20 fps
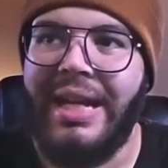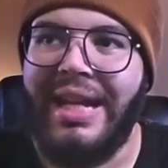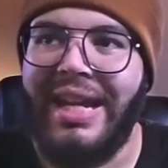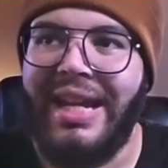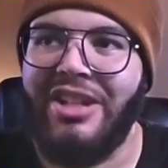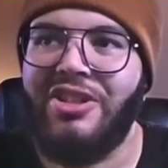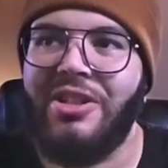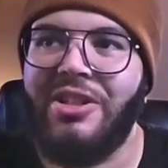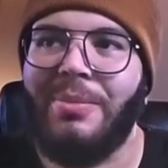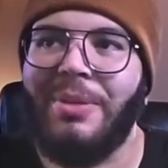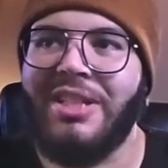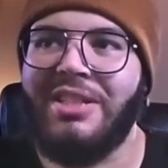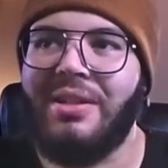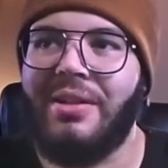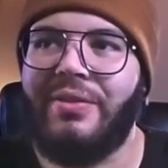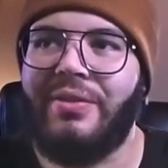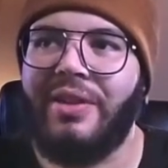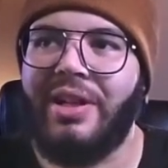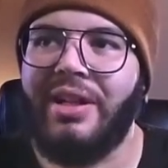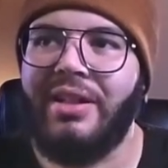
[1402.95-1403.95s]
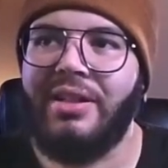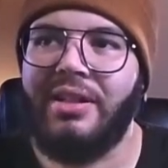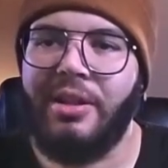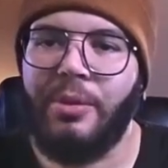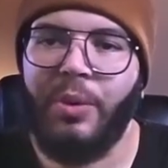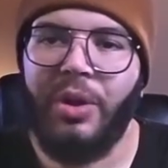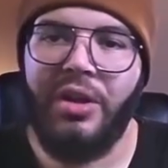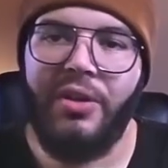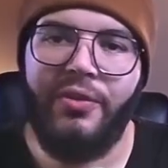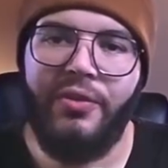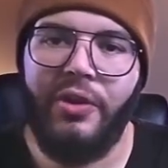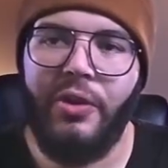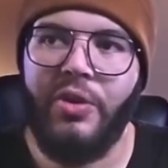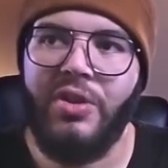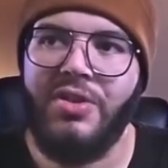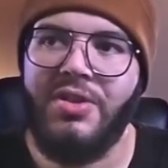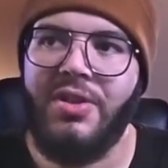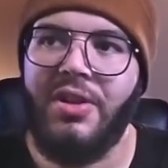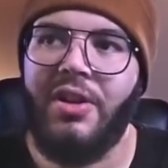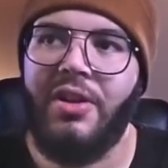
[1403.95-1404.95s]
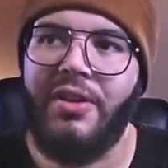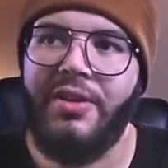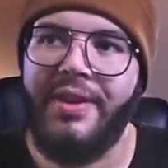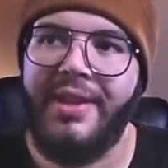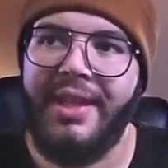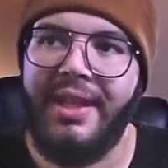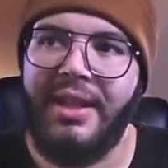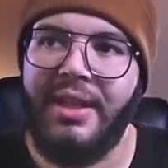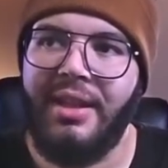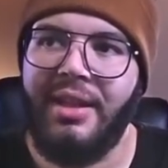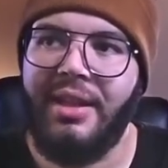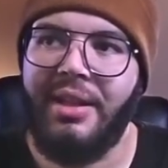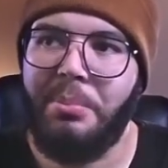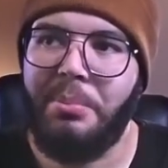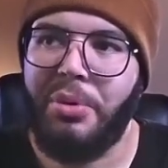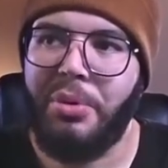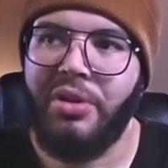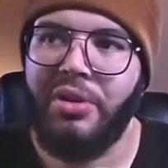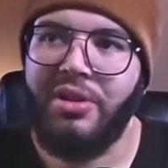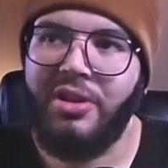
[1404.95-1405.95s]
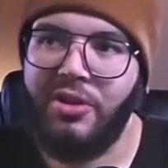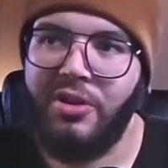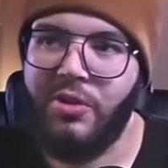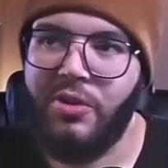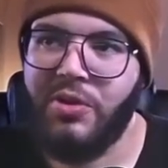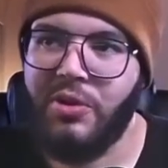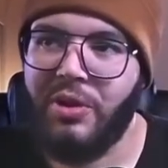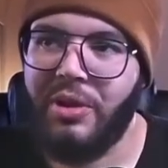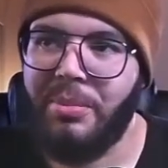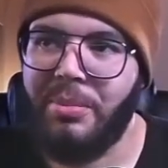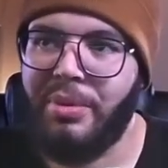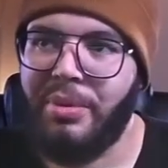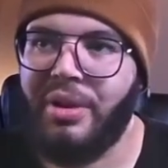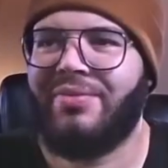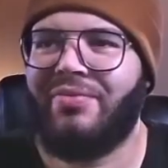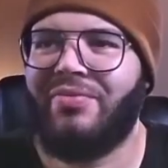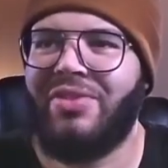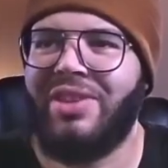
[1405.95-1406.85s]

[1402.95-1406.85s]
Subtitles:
HTMX.find, and then we're going to focus on the input, the user input.